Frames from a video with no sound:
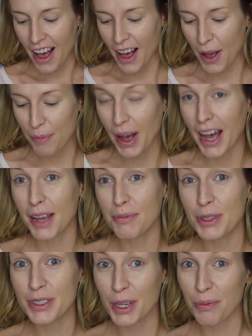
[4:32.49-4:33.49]

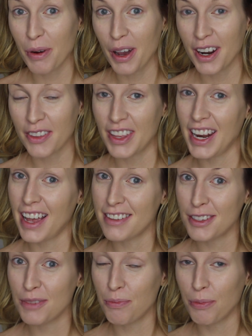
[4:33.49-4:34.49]
I'm using a product that
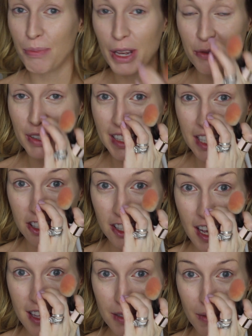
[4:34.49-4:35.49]
hasn't been released
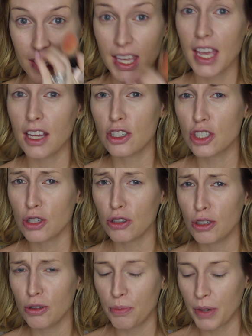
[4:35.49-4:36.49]
yet, so I can't show
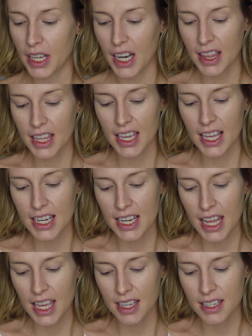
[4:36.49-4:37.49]
you, but the
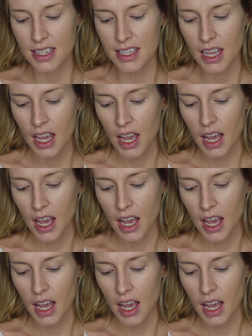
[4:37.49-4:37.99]
NYX